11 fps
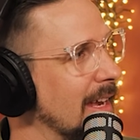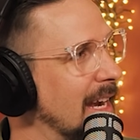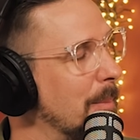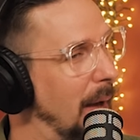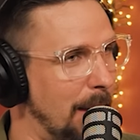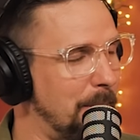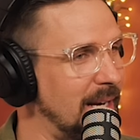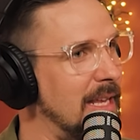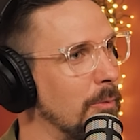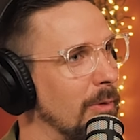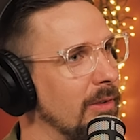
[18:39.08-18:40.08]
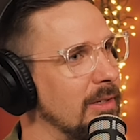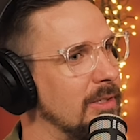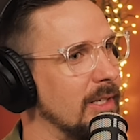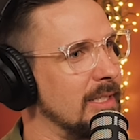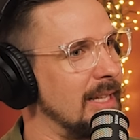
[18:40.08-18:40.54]
And I bet he really
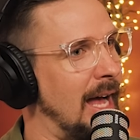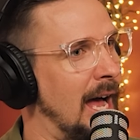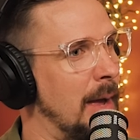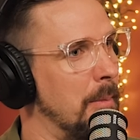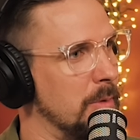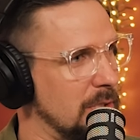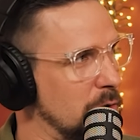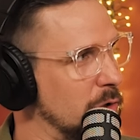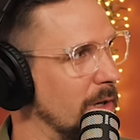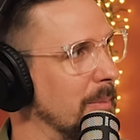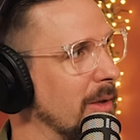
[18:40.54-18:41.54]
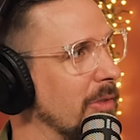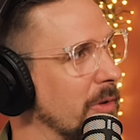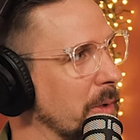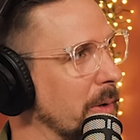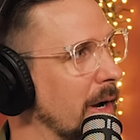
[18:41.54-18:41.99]
took his time and was extremely
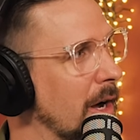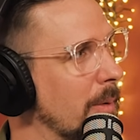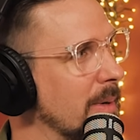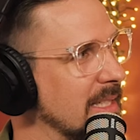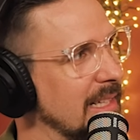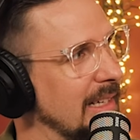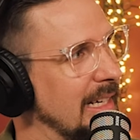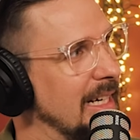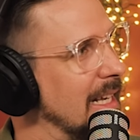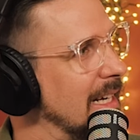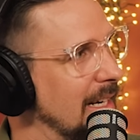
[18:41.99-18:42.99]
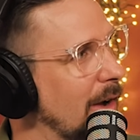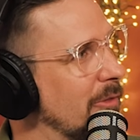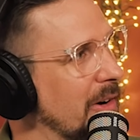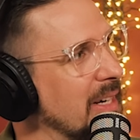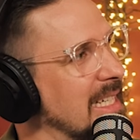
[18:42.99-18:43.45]
thorough and sent like in a
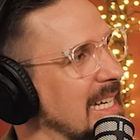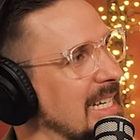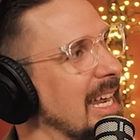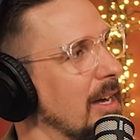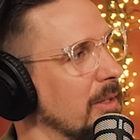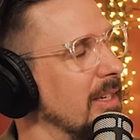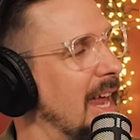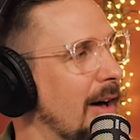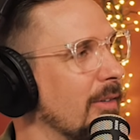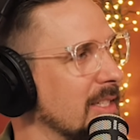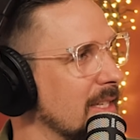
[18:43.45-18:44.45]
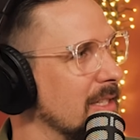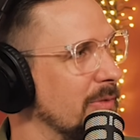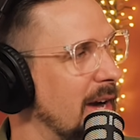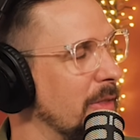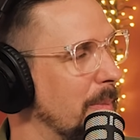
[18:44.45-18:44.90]
very detailed analysis
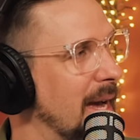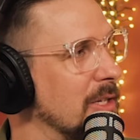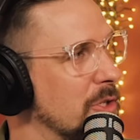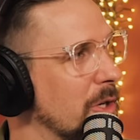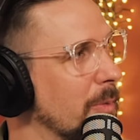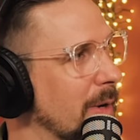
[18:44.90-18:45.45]
of how the past year